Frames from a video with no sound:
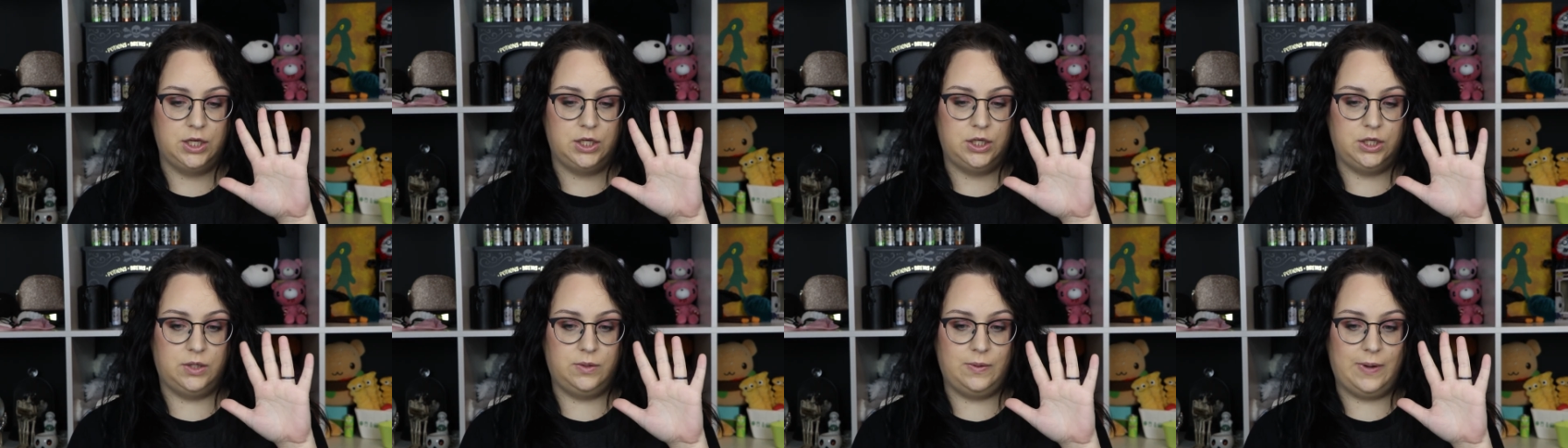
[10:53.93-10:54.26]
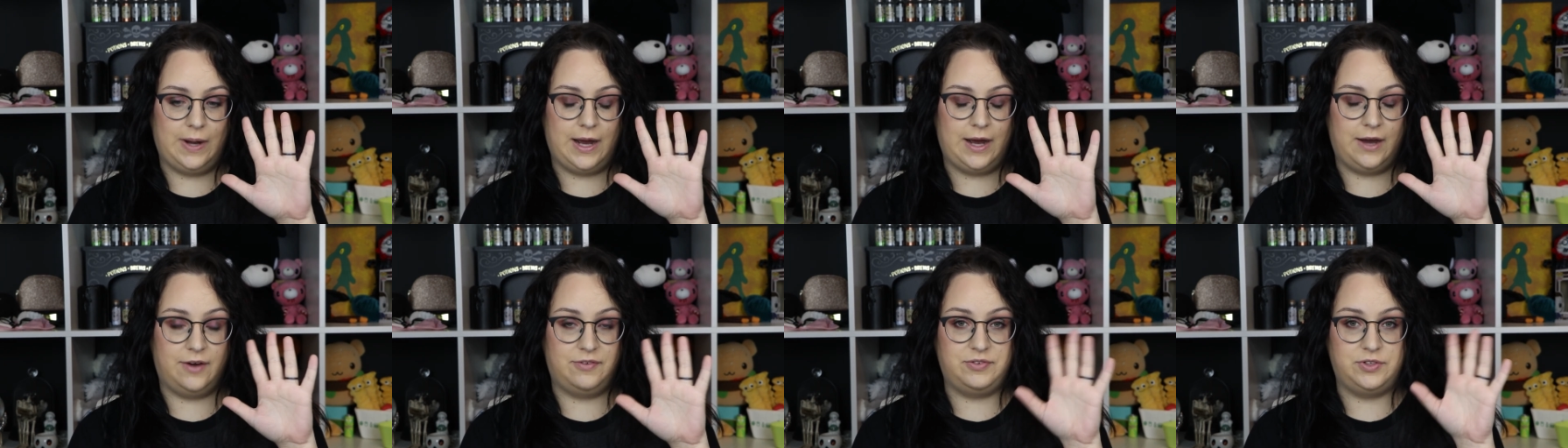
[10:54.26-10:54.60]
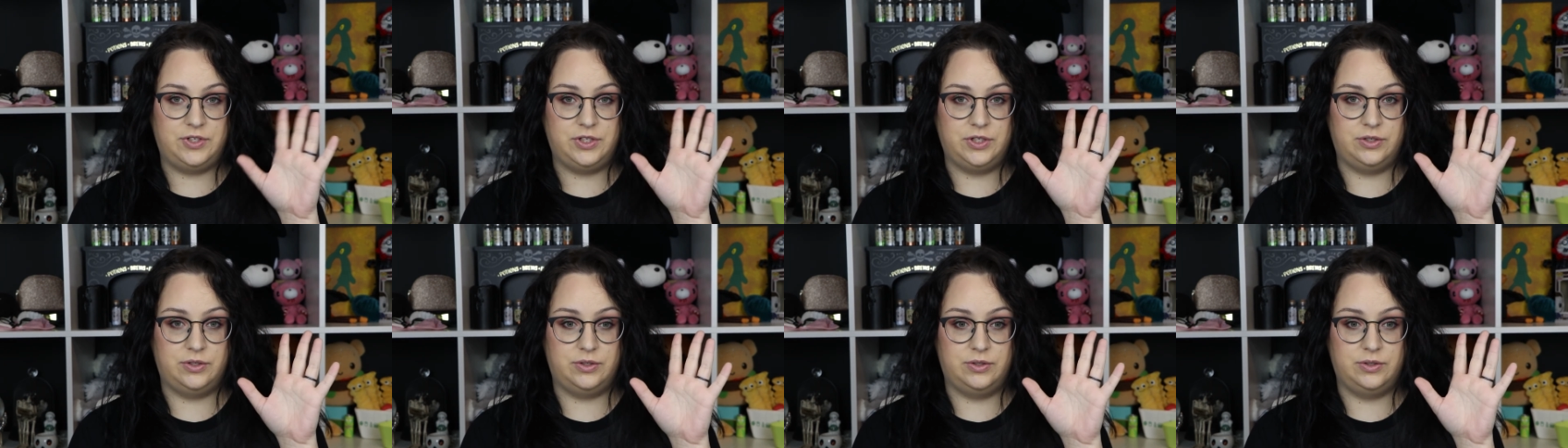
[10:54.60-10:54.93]
You have
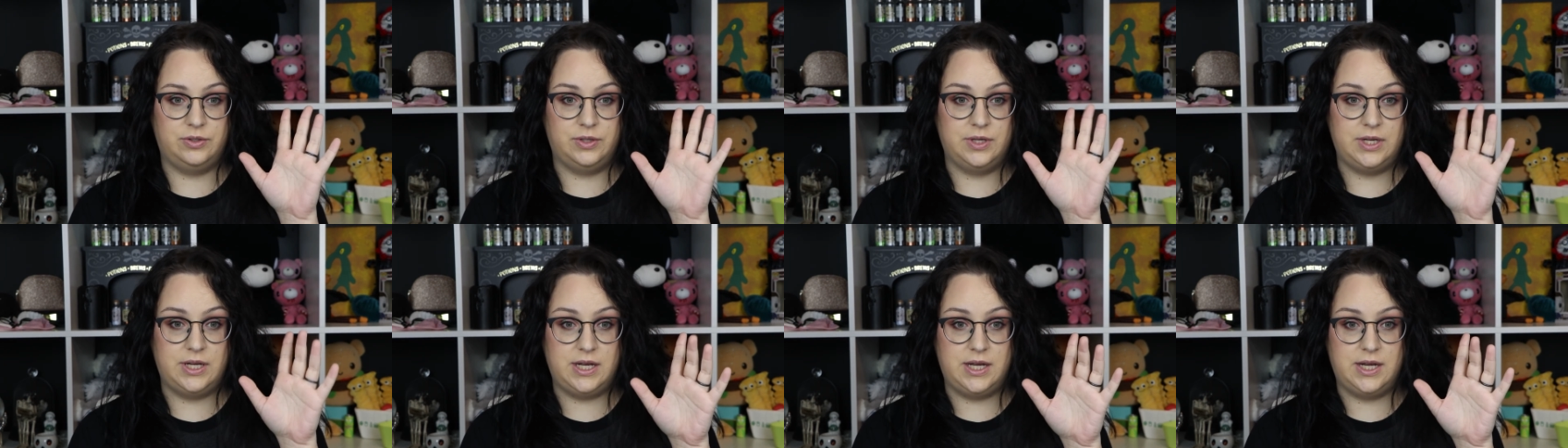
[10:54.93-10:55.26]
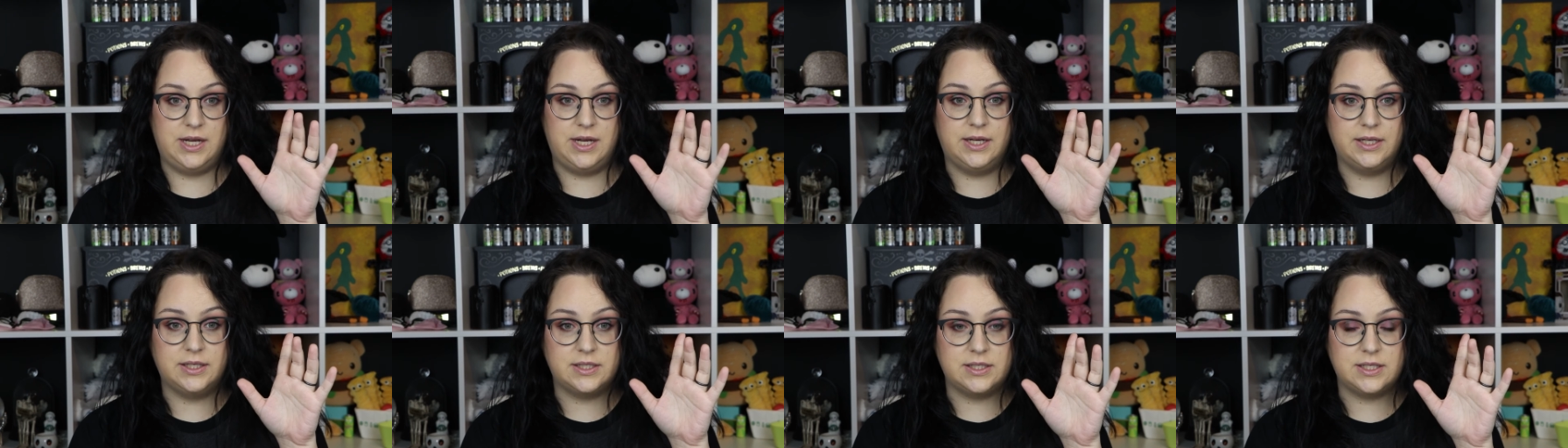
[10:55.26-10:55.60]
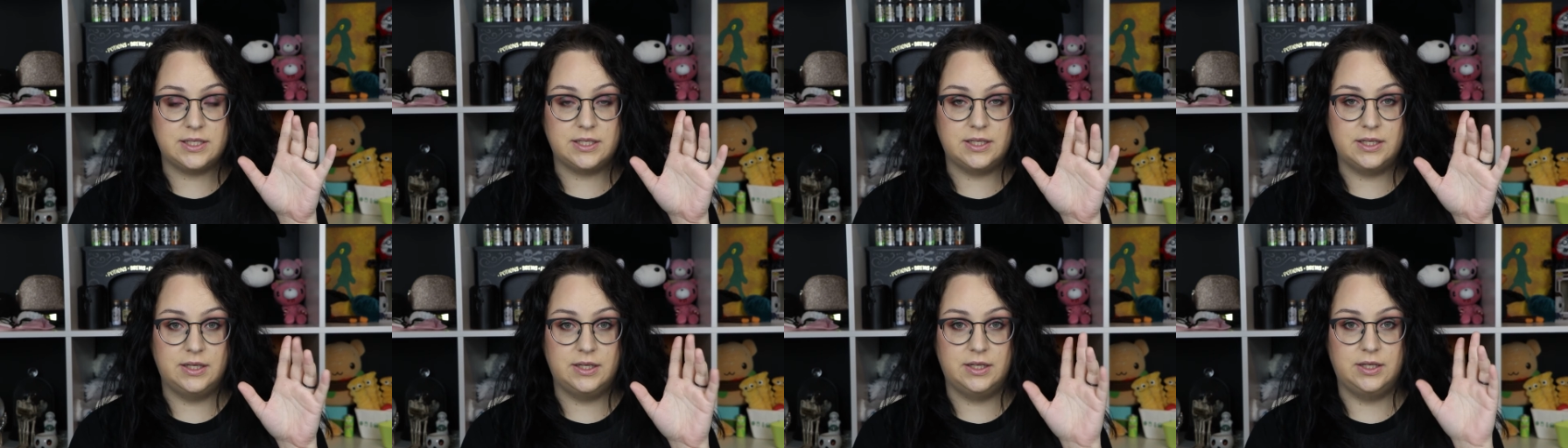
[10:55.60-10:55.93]
to
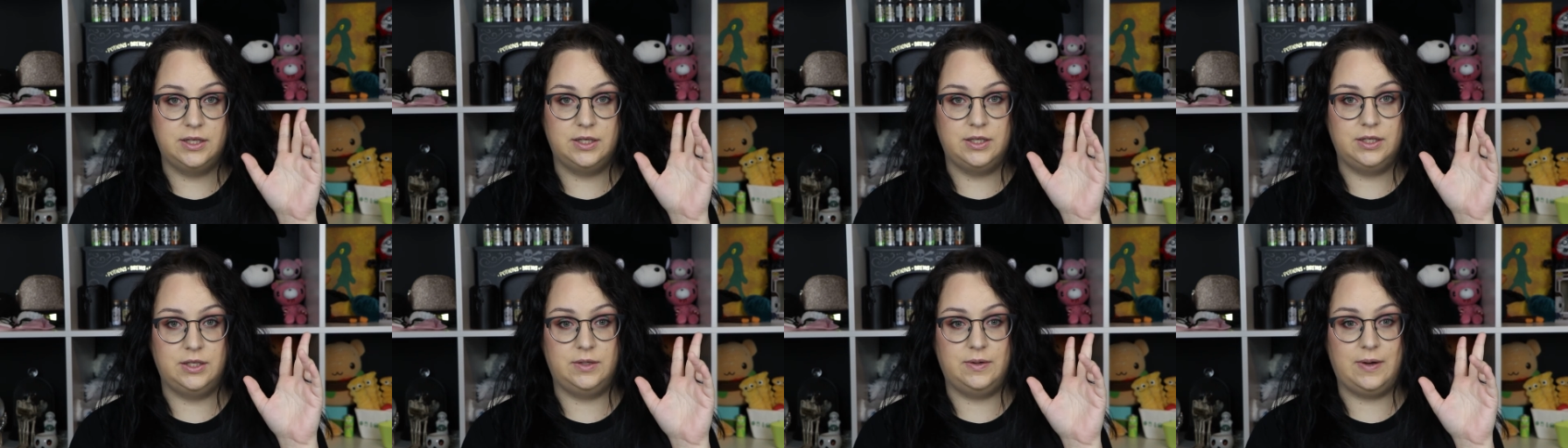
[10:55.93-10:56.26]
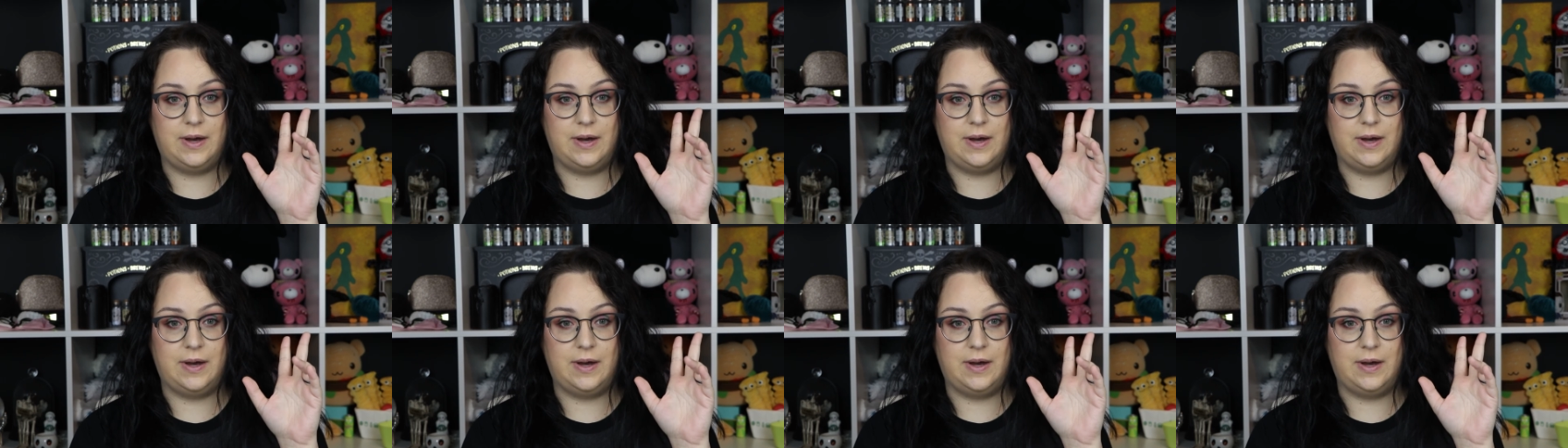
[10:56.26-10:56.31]
eat. You